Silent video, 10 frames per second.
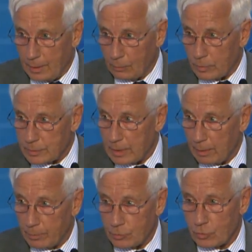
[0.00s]
to
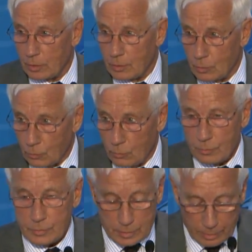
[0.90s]
establish a new
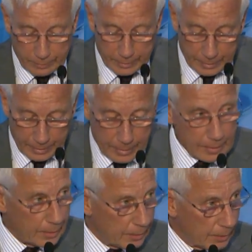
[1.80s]
Syrian
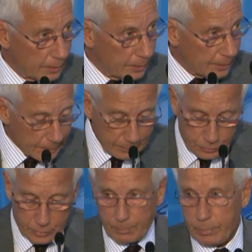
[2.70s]

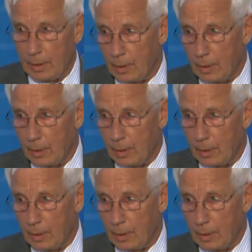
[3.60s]
leadership